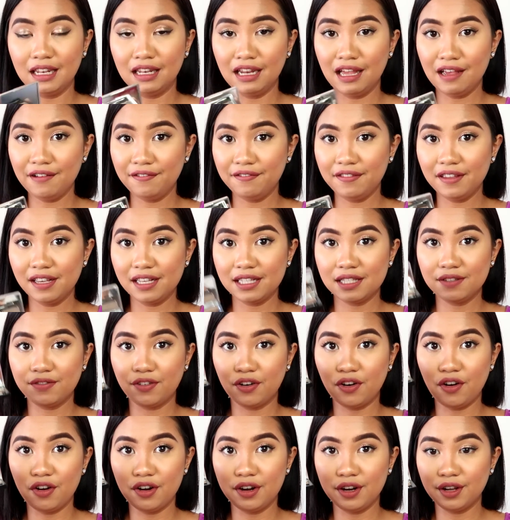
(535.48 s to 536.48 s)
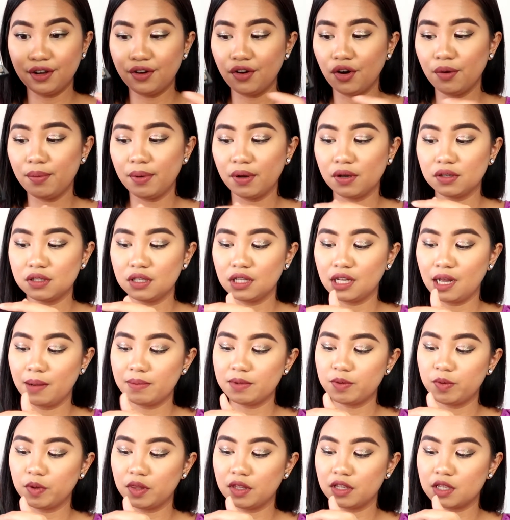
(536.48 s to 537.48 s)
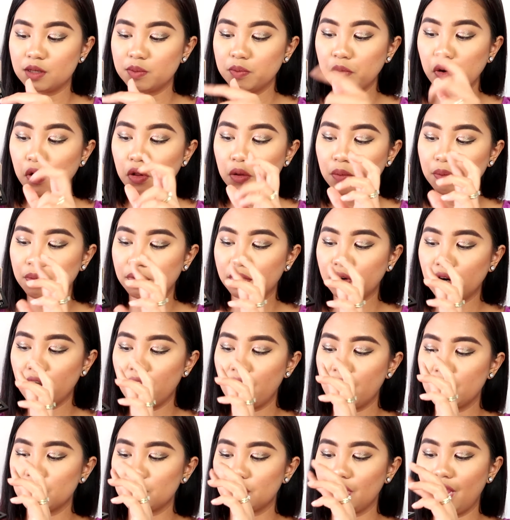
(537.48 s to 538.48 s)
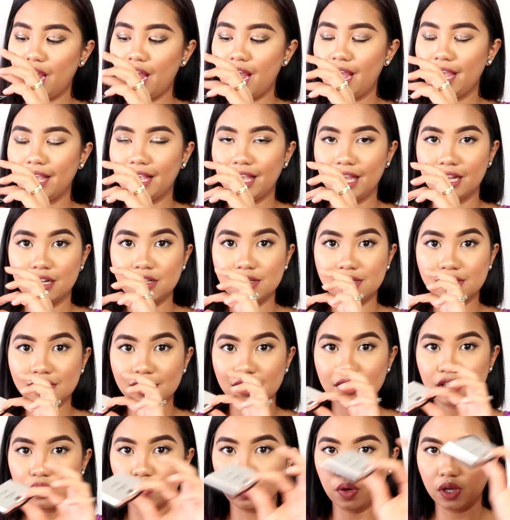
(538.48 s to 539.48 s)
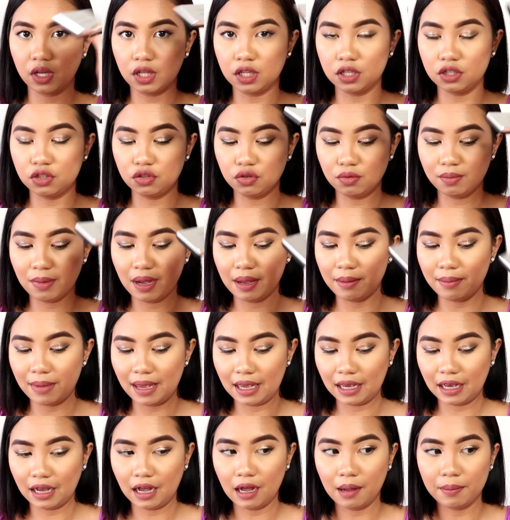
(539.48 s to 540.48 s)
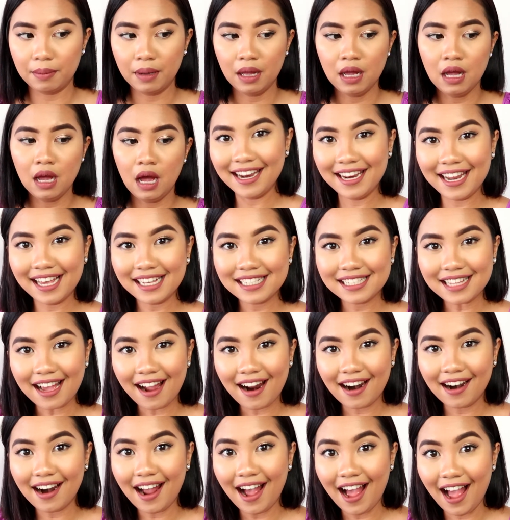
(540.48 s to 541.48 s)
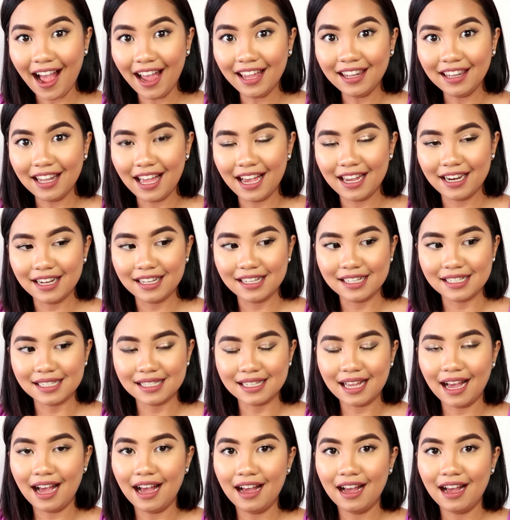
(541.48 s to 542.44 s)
Love this for on the go because it comes with a small brush. I can just quickly do my makeup. Next are eyeliners.